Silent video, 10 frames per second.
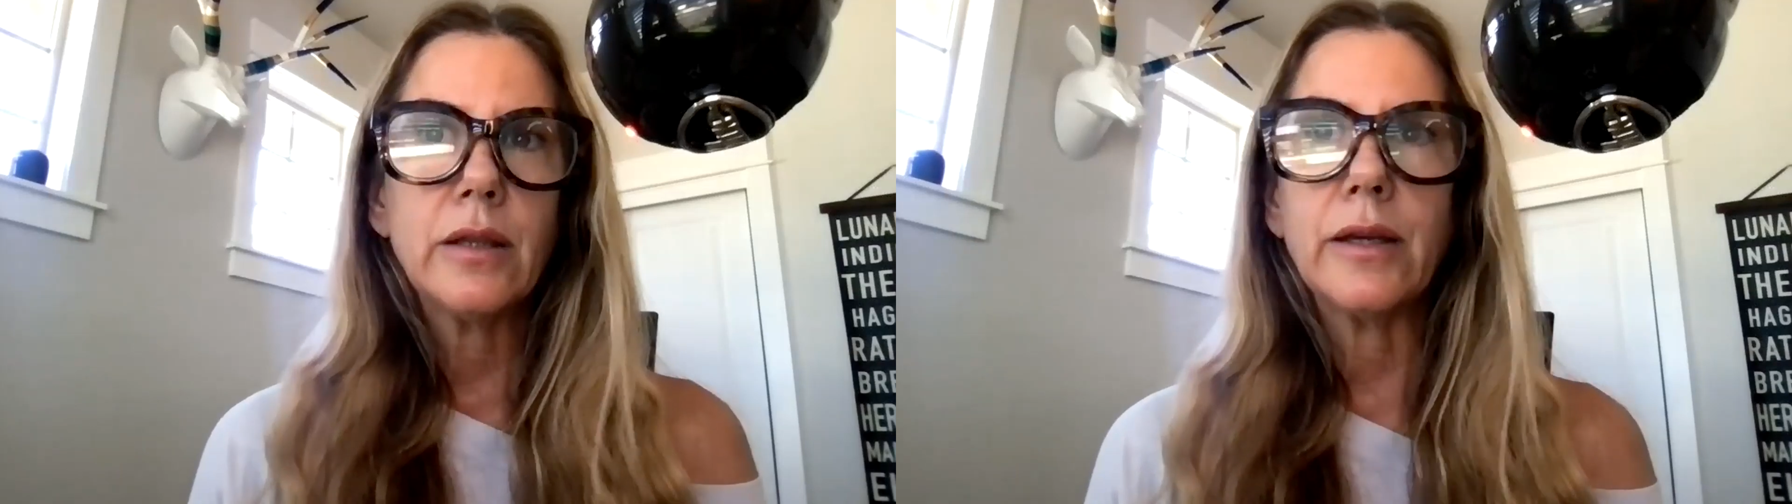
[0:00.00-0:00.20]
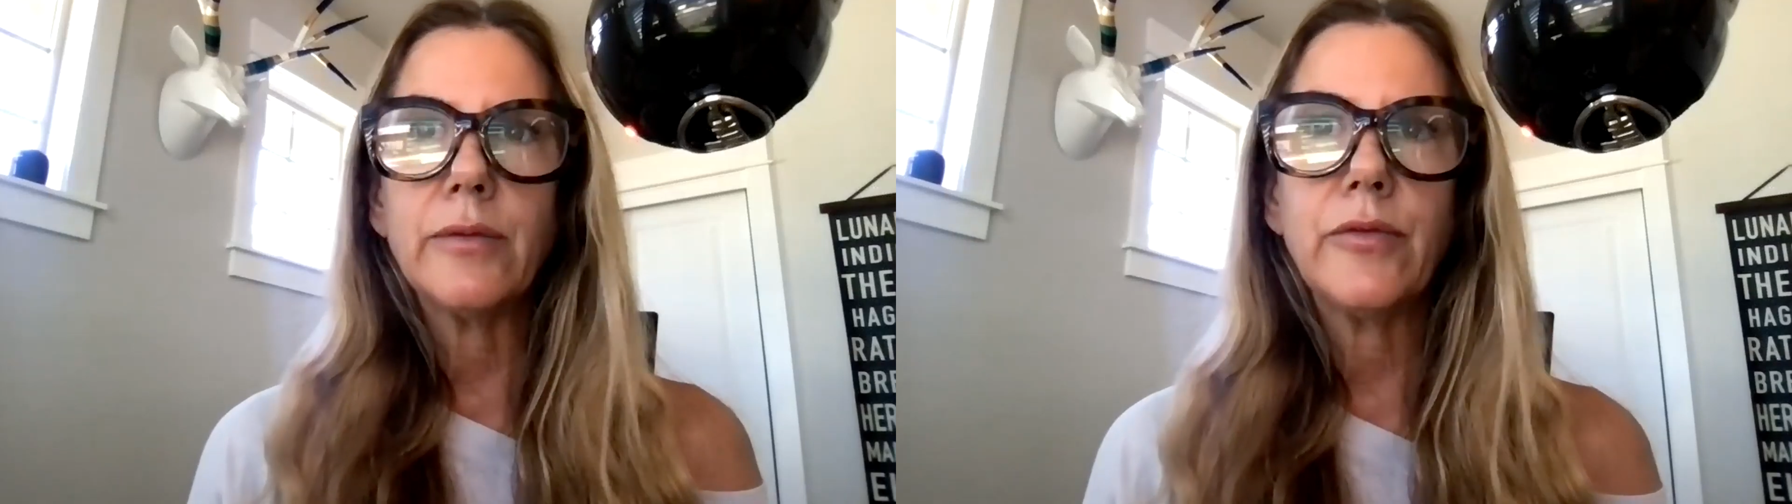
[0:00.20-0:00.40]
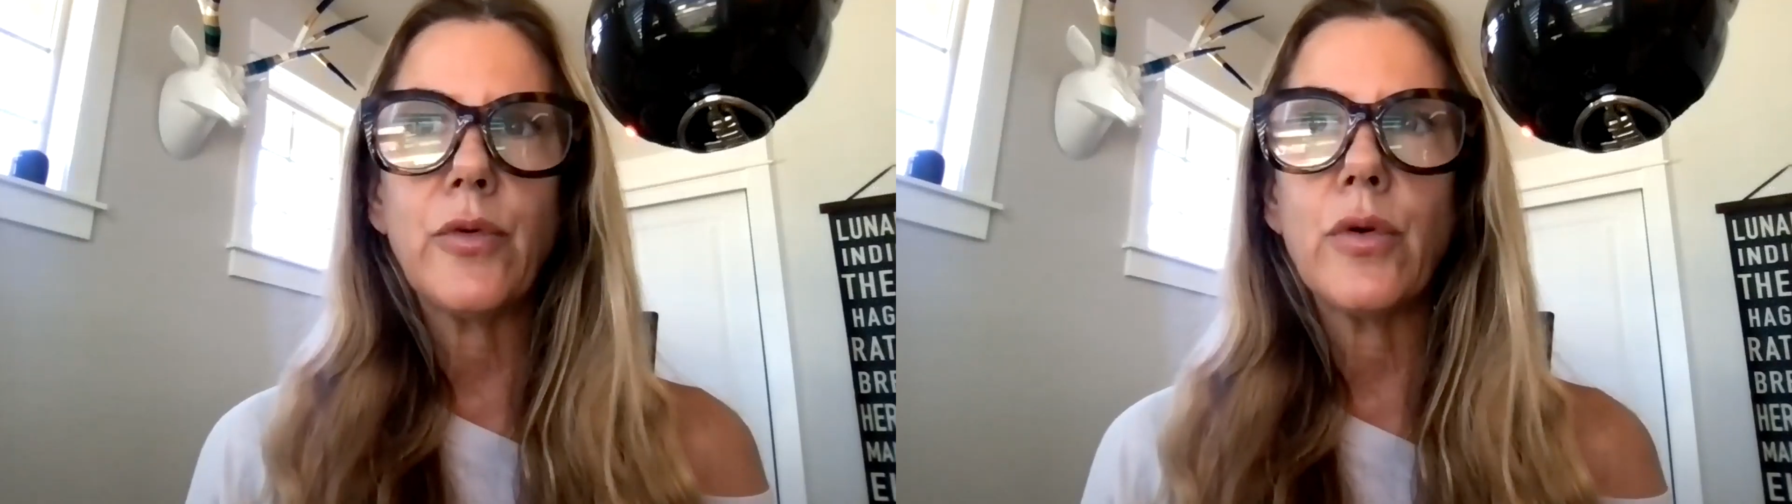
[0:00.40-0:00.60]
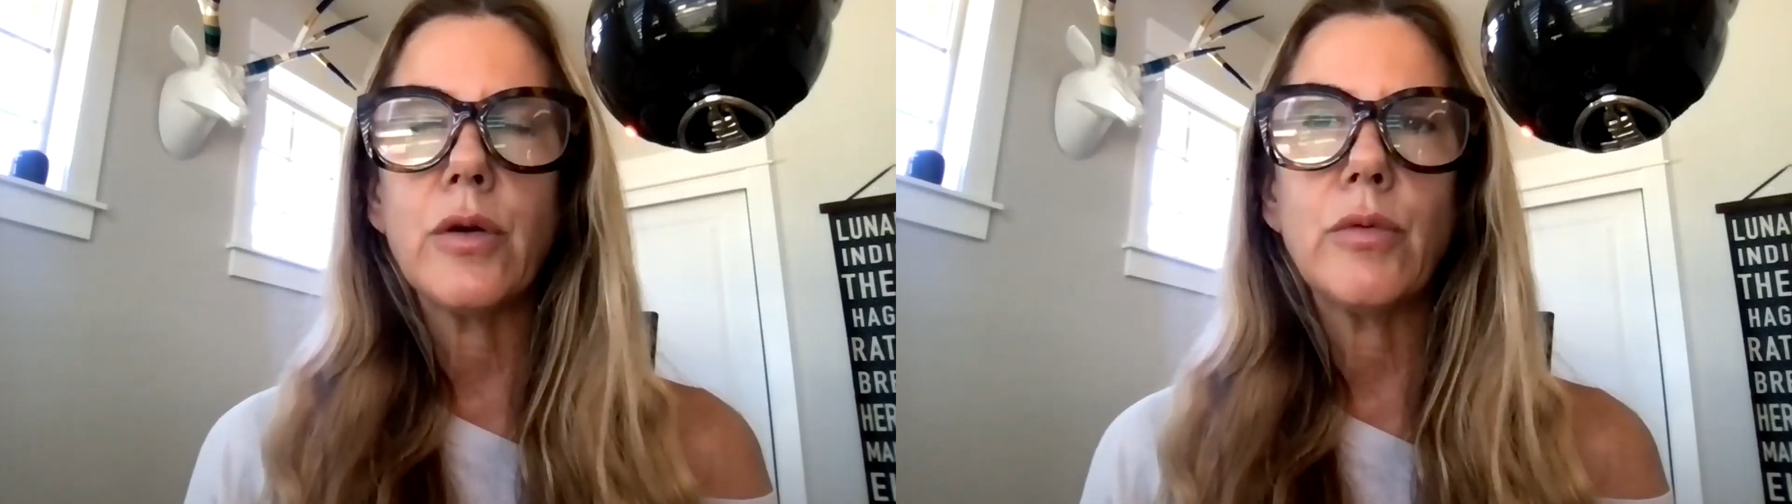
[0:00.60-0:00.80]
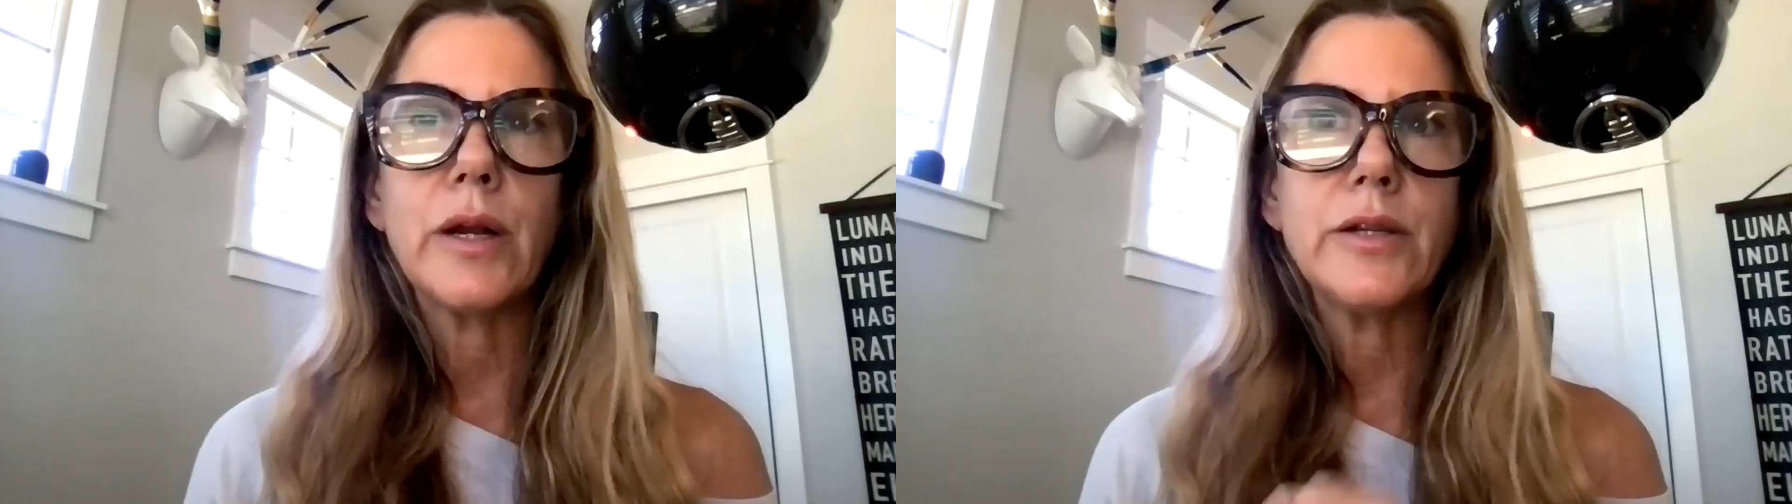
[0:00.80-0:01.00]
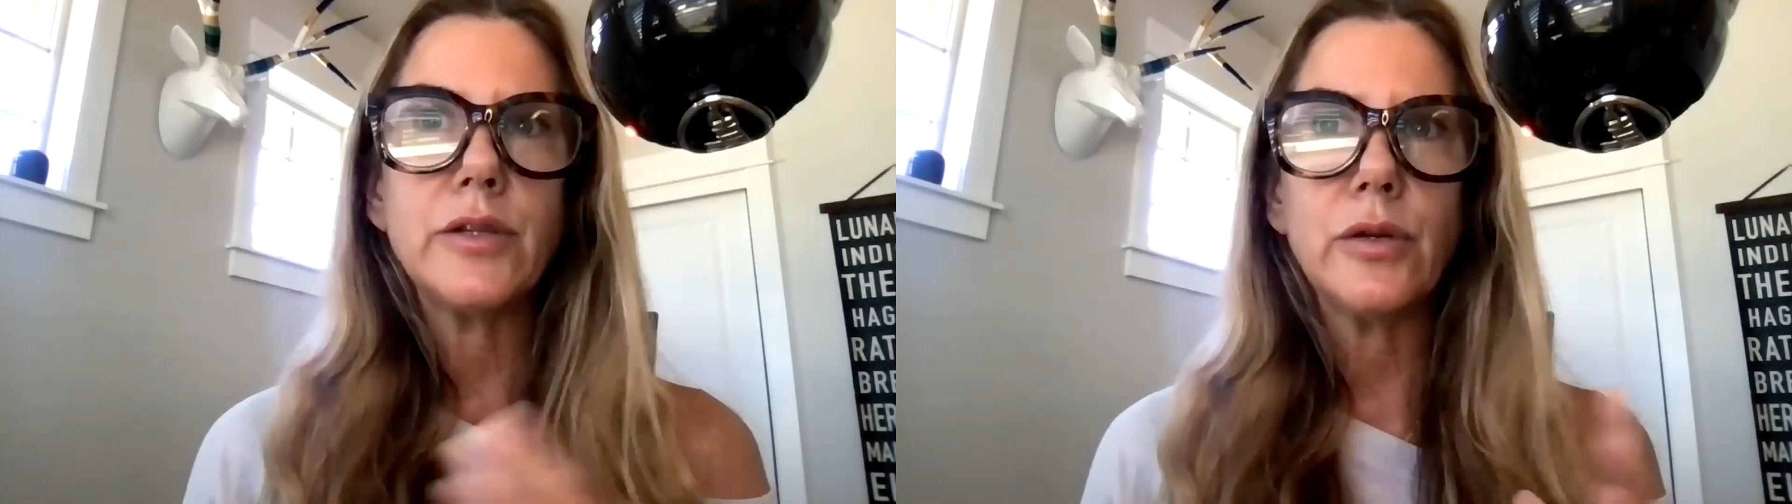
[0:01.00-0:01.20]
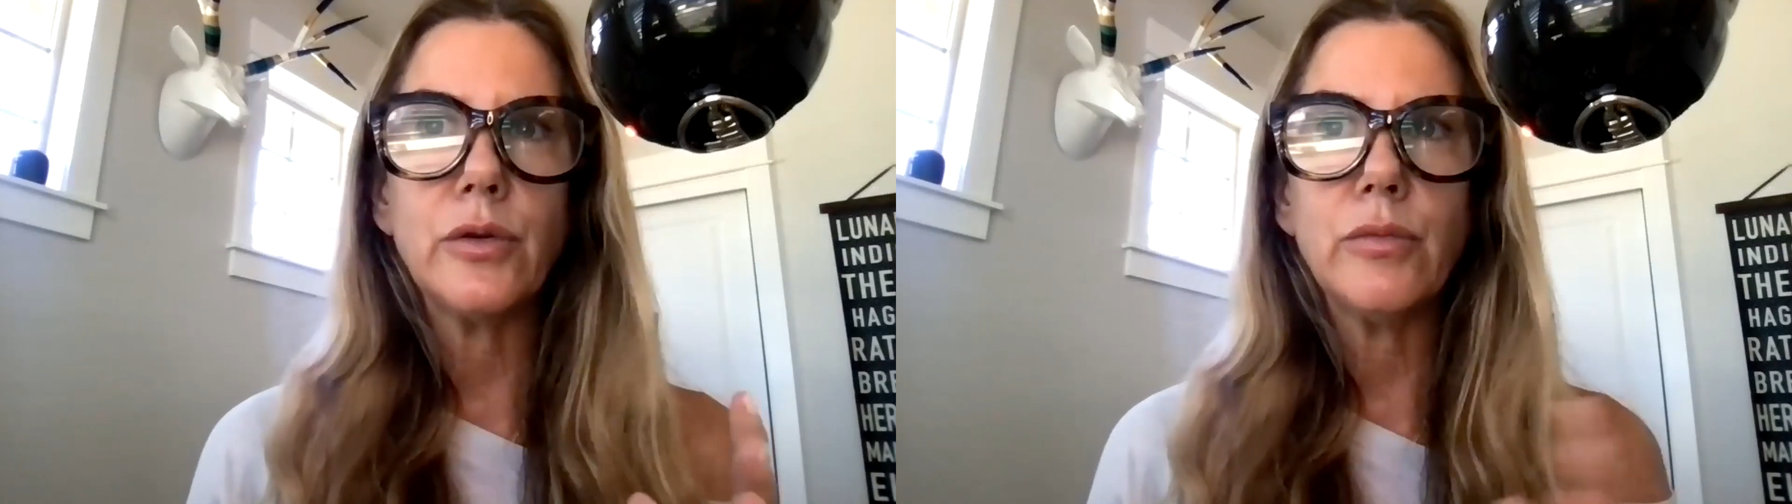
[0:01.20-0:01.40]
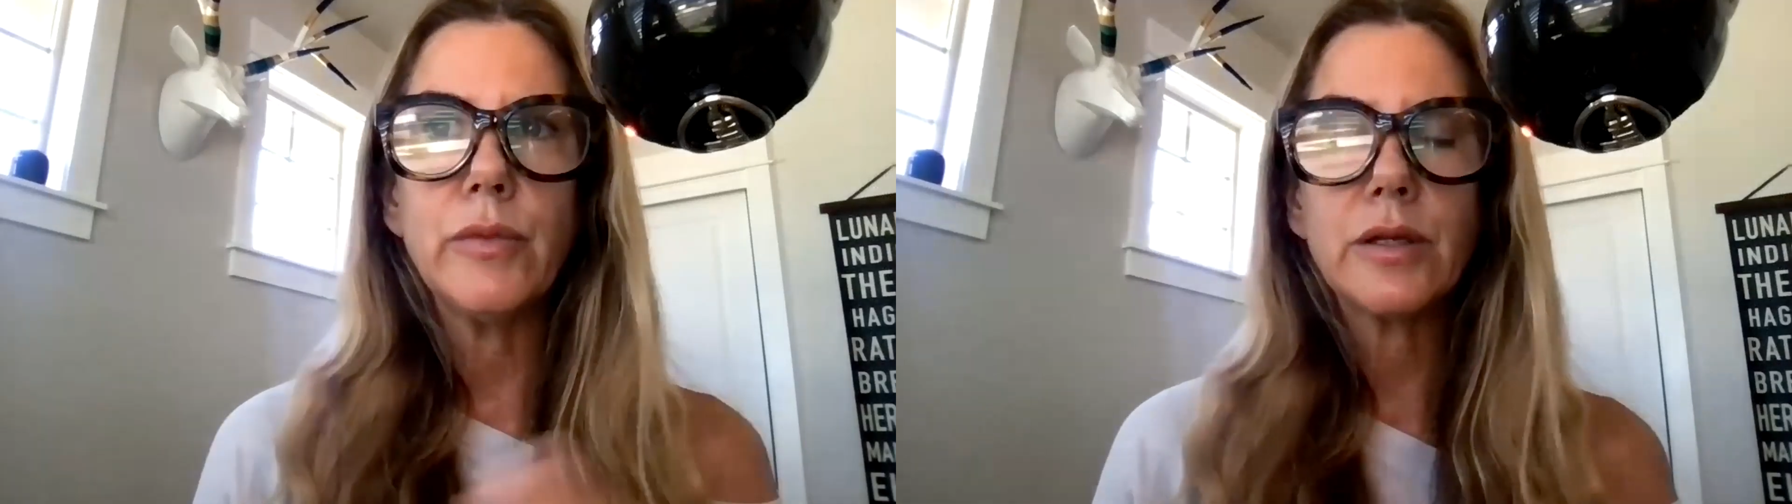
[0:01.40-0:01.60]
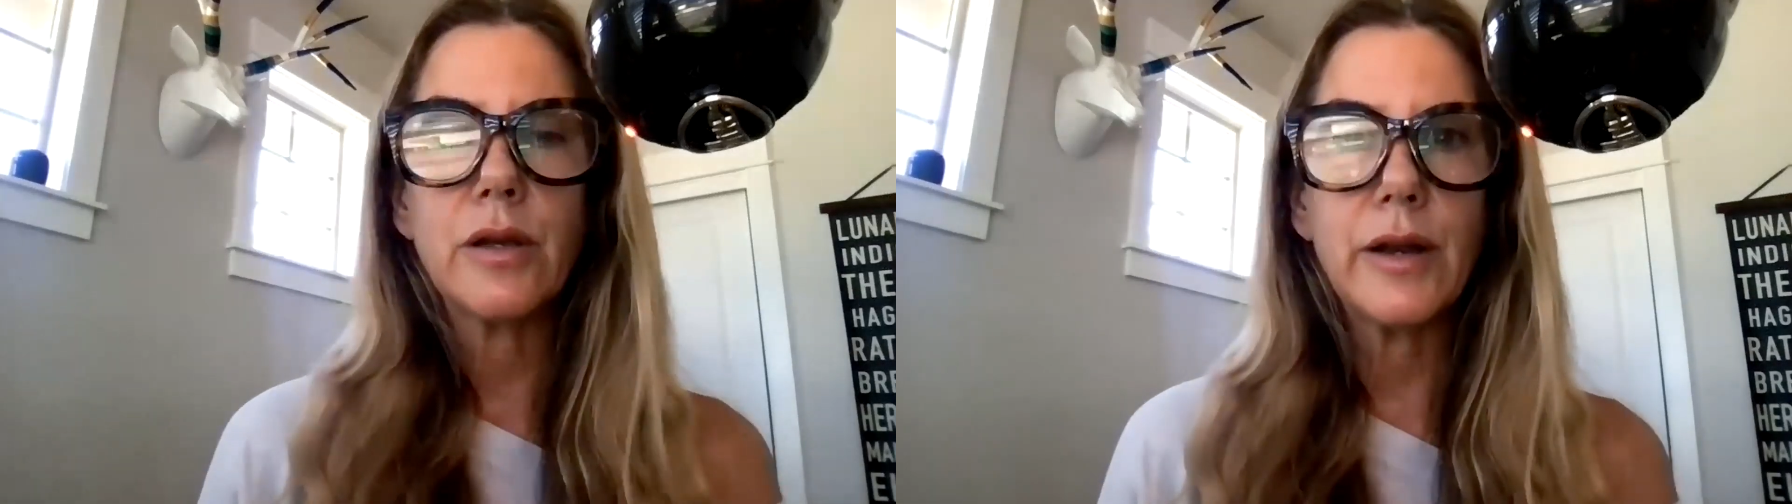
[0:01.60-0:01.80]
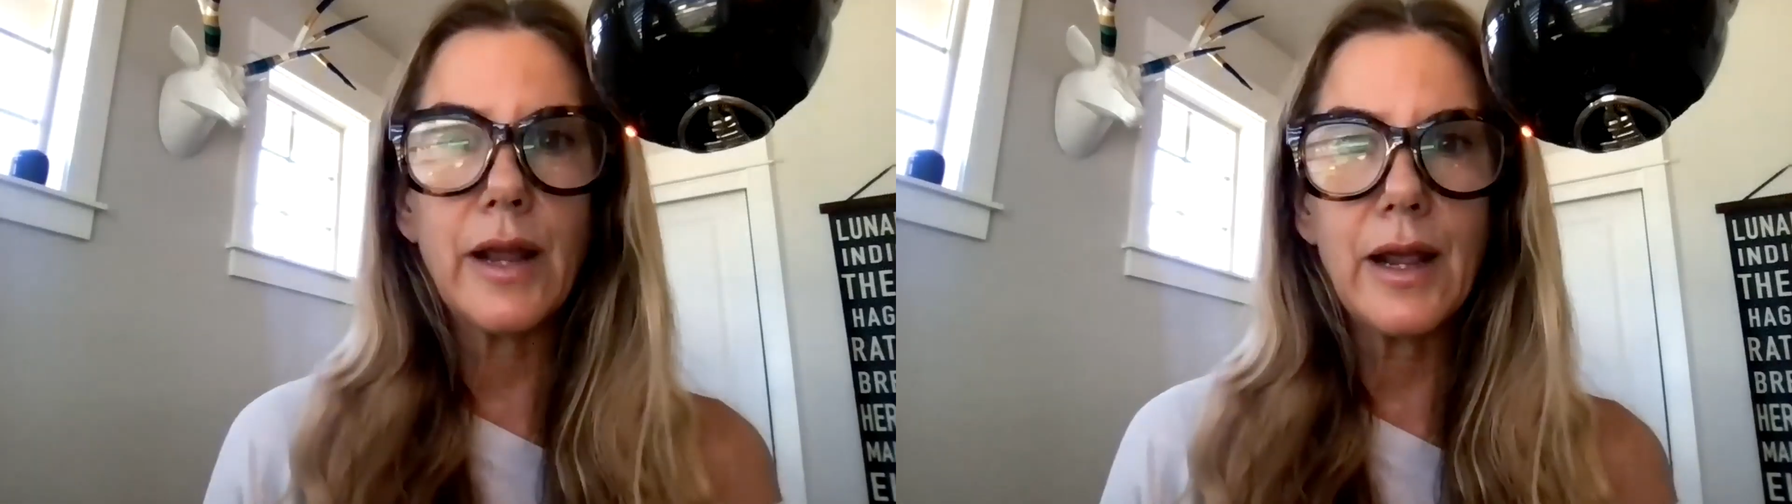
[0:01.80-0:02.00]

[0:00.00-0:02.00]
like for when I do Masane